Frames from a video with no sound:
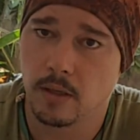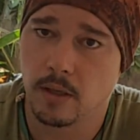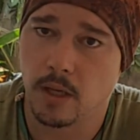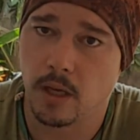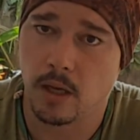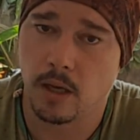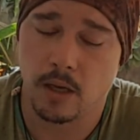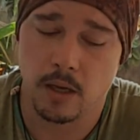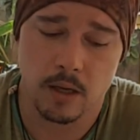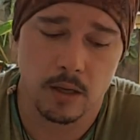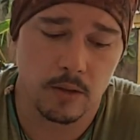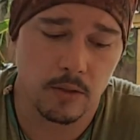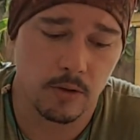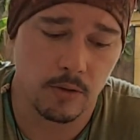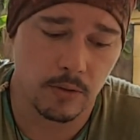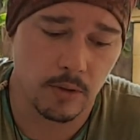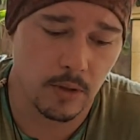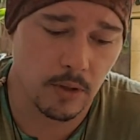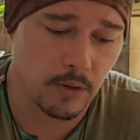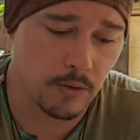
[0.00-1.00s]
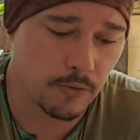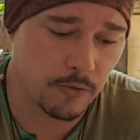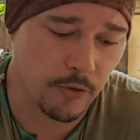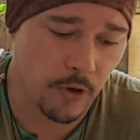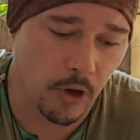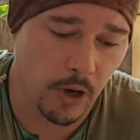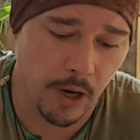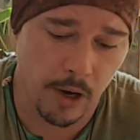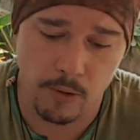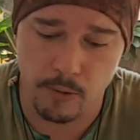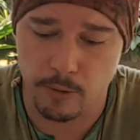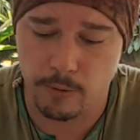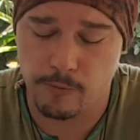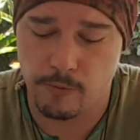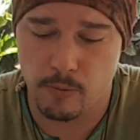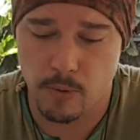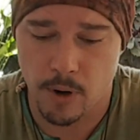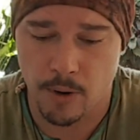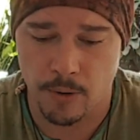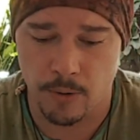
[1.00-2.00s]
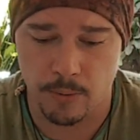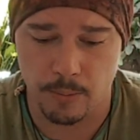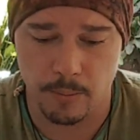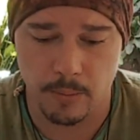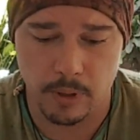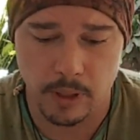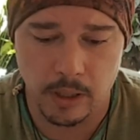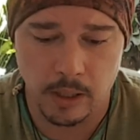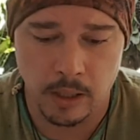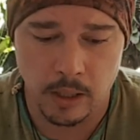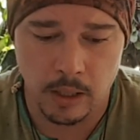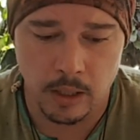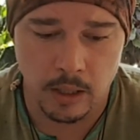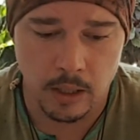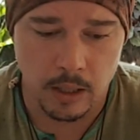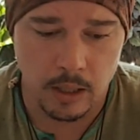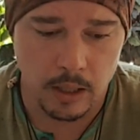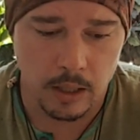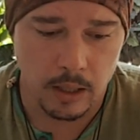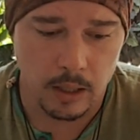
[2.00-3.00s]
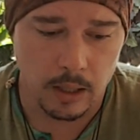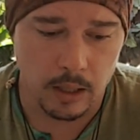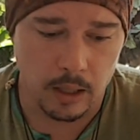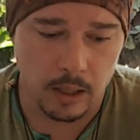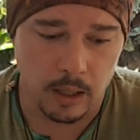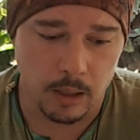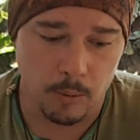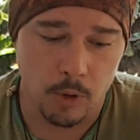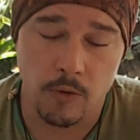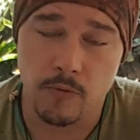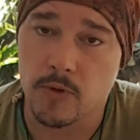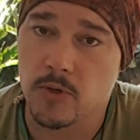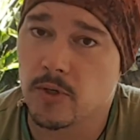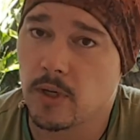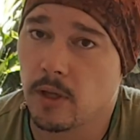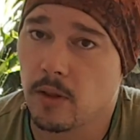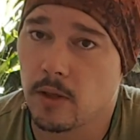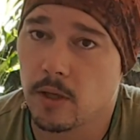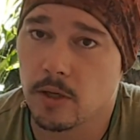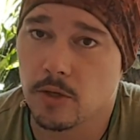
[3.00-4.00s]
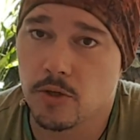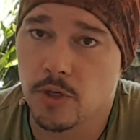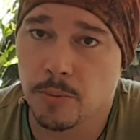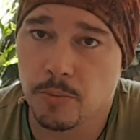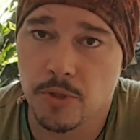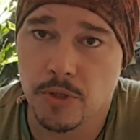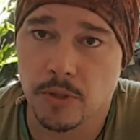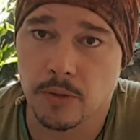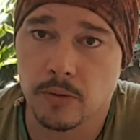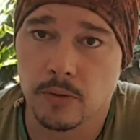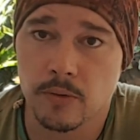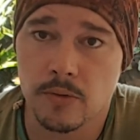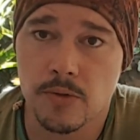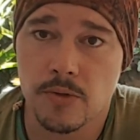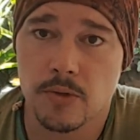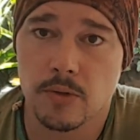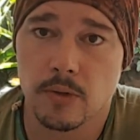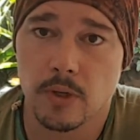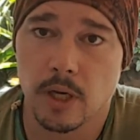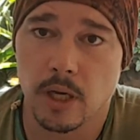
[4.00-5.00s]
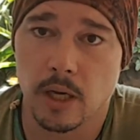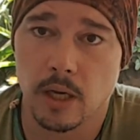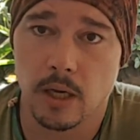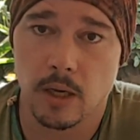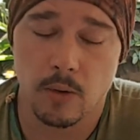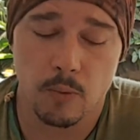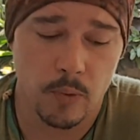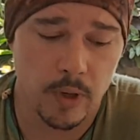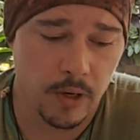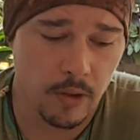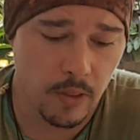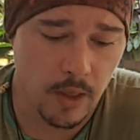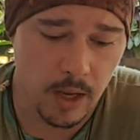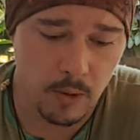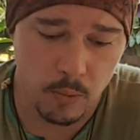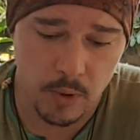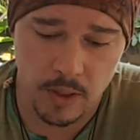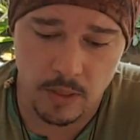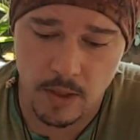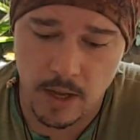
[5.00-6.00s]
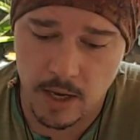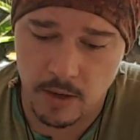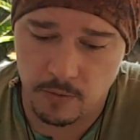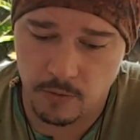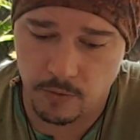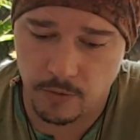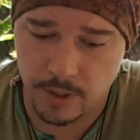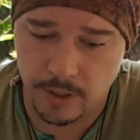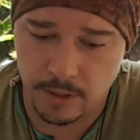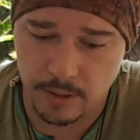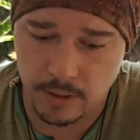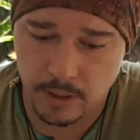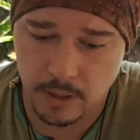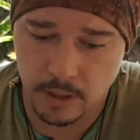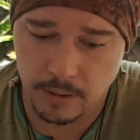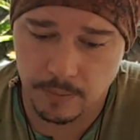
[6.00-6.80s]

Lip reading: The fire of Rome, obviously the Egyptians, when they fell.